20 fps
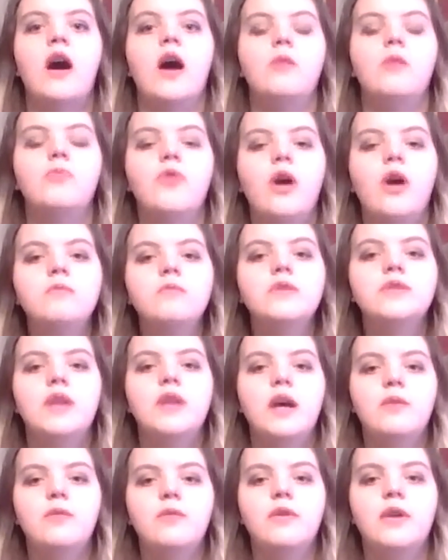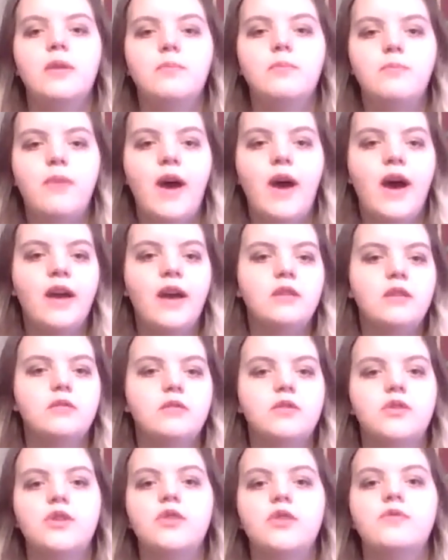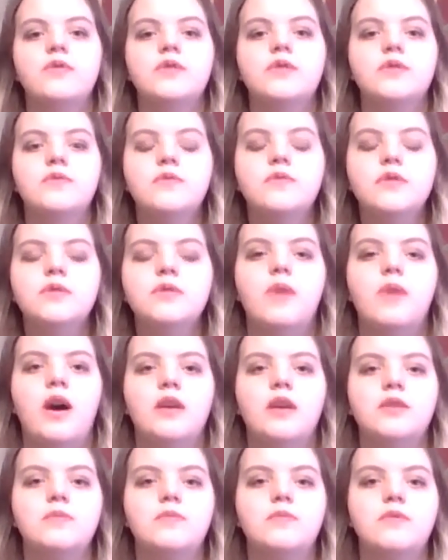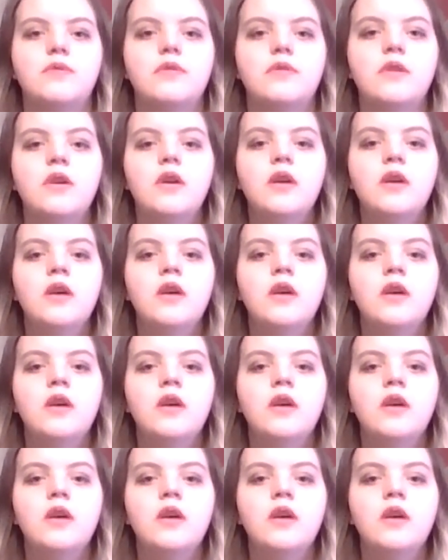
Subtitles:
I promise I will get back to you as soon as possible.